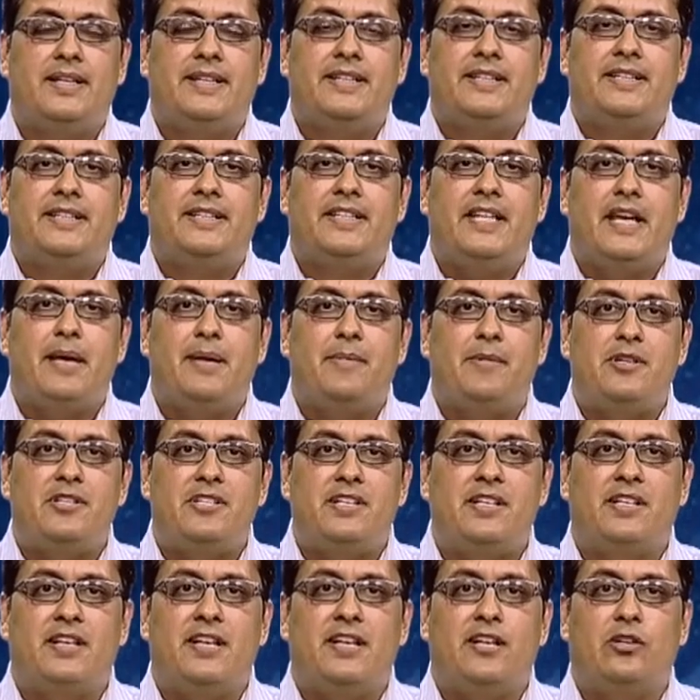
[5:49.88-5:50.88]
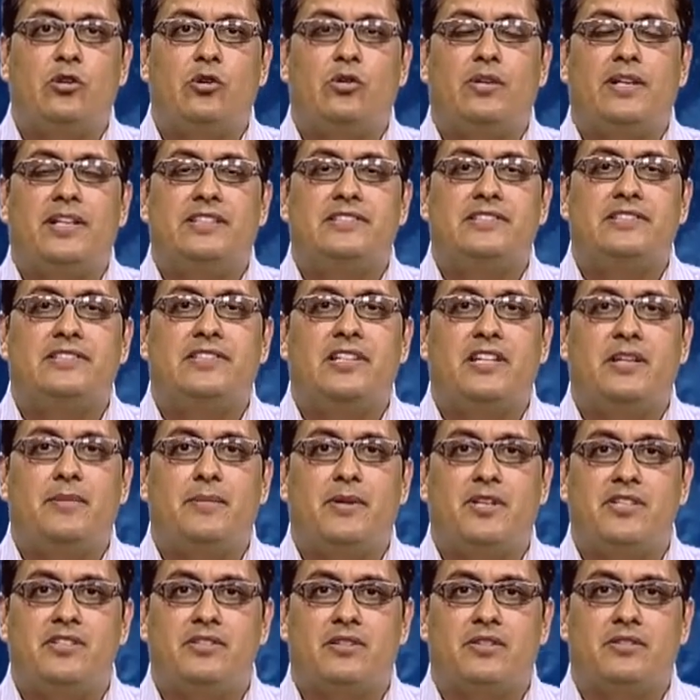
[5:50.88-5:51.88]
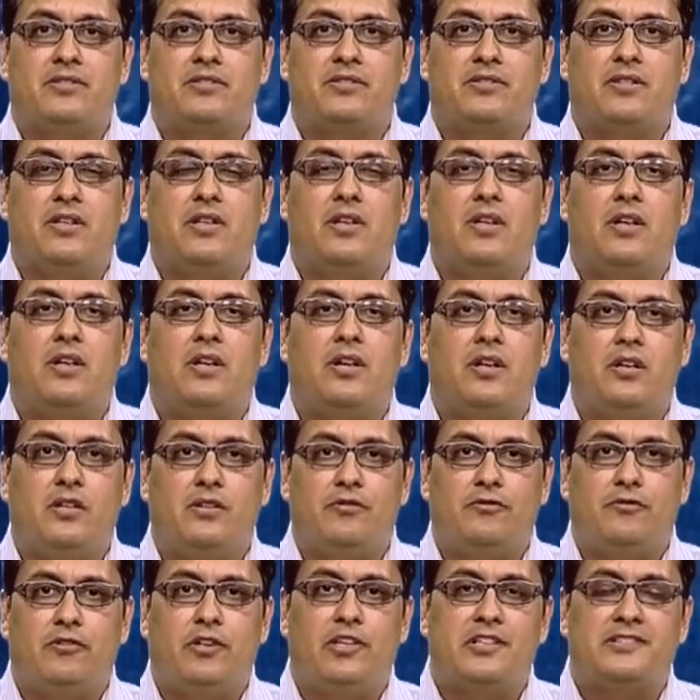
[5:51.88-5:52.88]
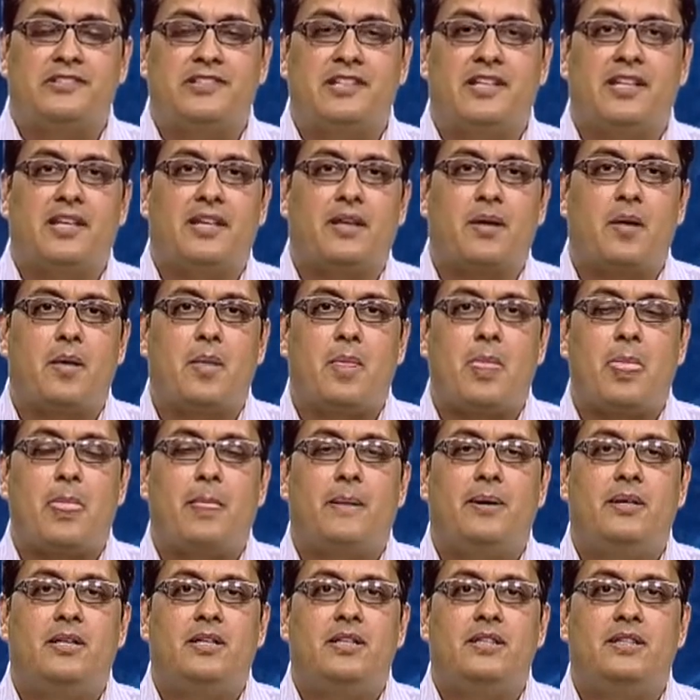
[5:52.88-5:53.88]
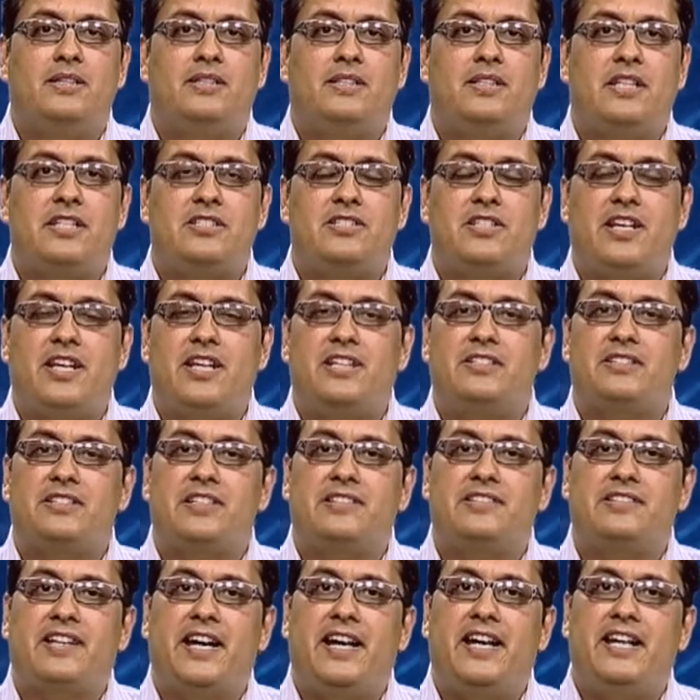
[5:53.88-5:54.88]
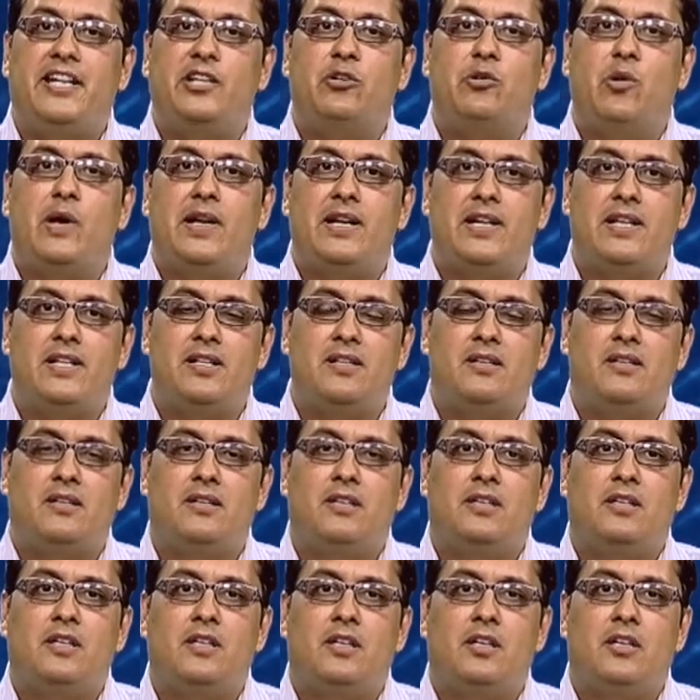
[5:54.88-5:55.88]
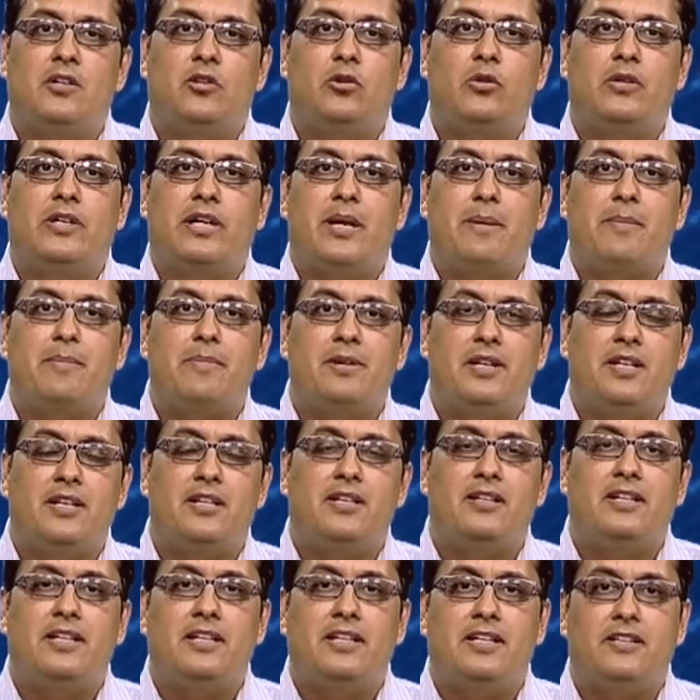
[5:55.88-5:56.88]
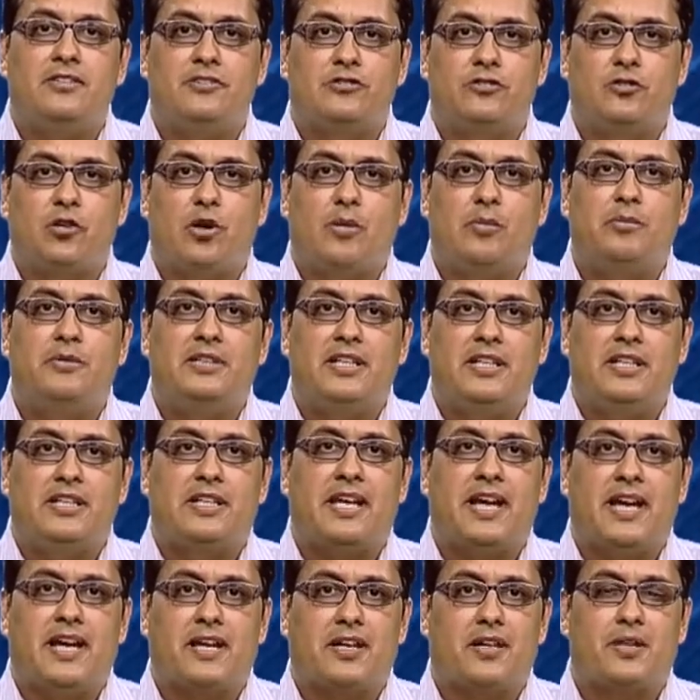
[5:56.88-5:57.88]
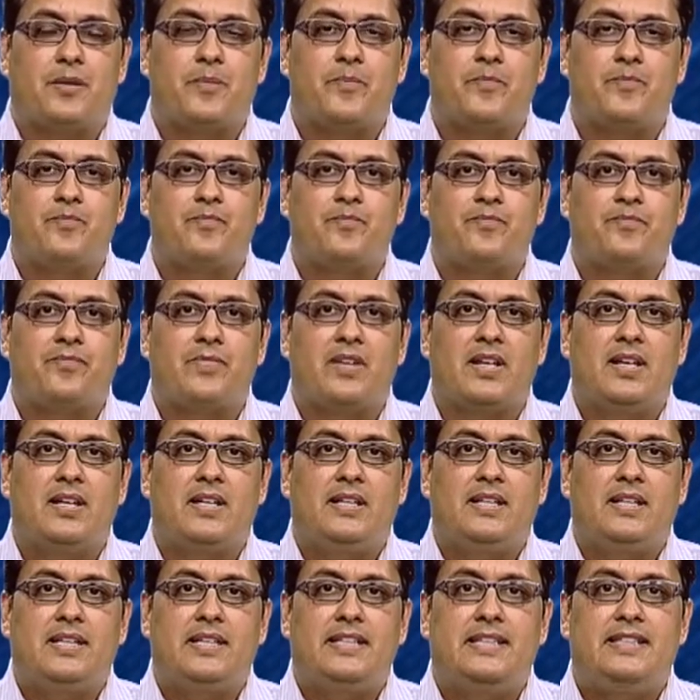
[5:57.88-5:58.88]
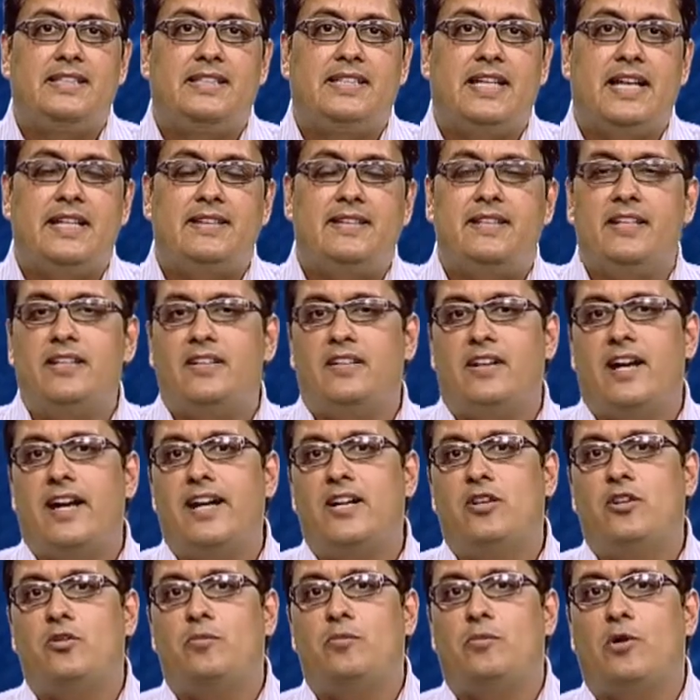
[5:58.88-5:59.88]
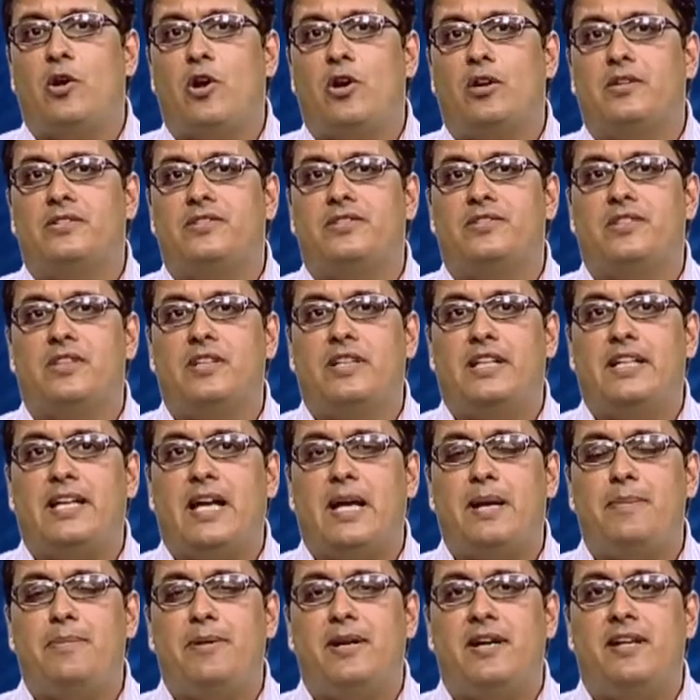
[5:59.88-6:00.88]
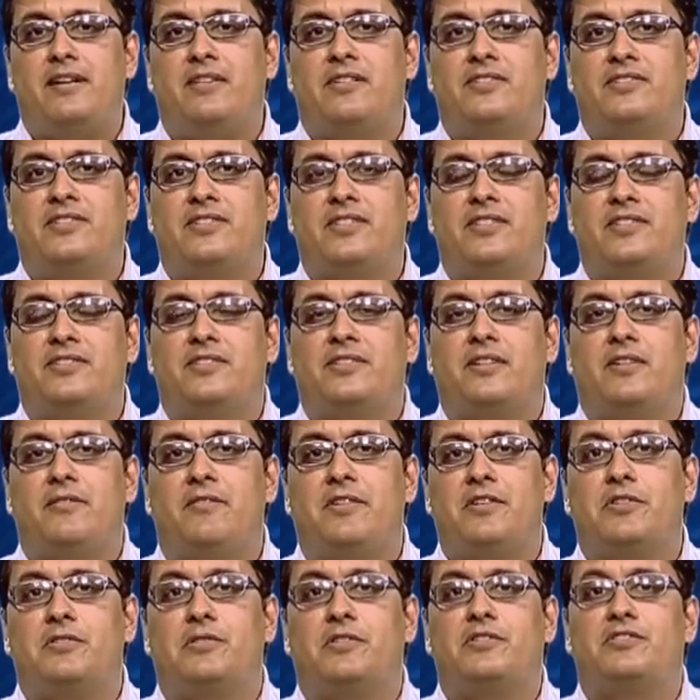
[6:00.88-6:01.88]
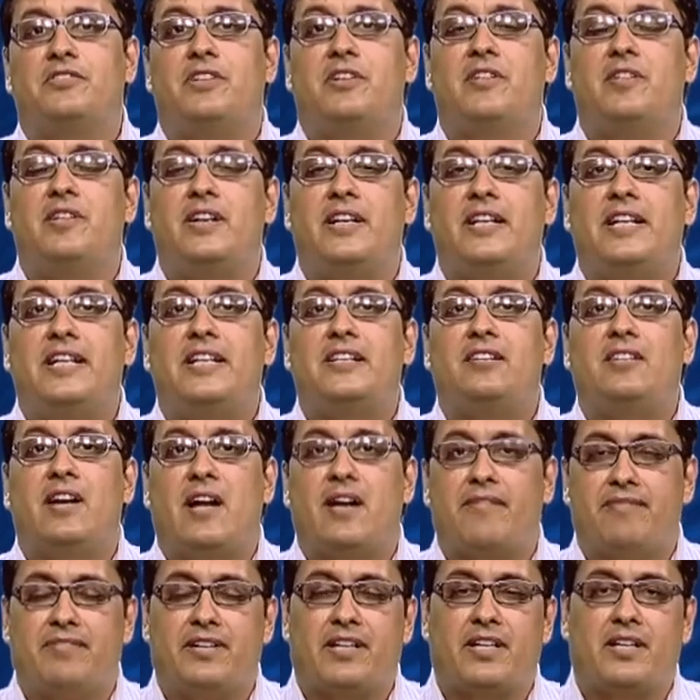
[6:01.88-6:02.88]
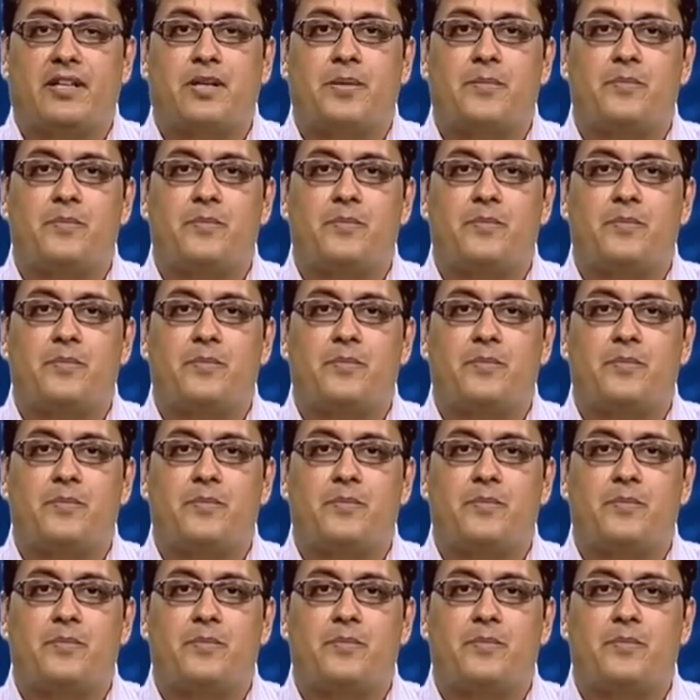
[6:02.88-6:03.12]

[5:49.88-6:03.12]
They immediately took necessary measures. Firstly, they changed the site URL to temporarily stop the attack. Then they tried to block certain IP addresses which was generating traffic.